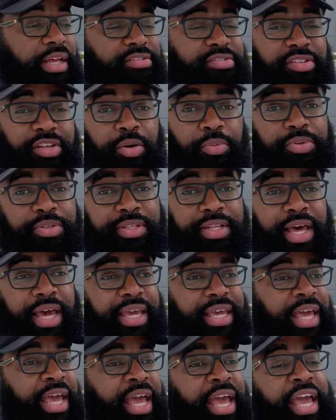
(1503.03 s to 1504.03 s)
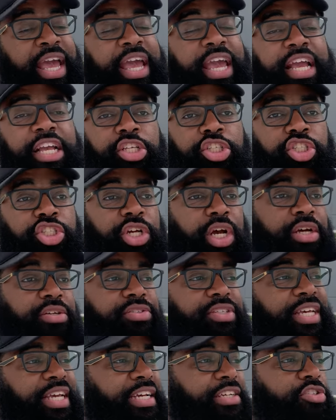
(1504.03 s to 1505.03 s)
I still was like, it
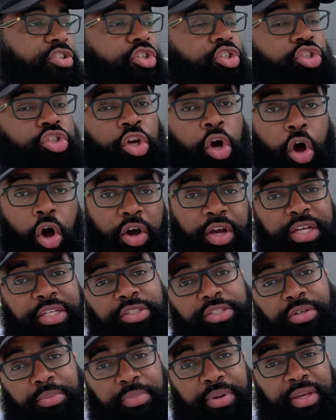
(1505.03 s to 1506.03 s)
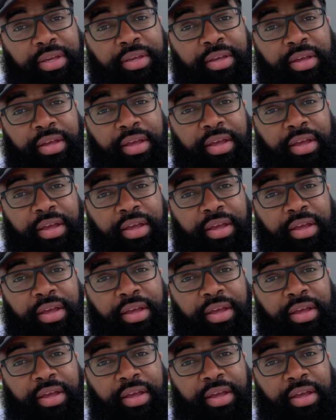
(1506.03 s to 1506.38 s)
just isn't talking to me.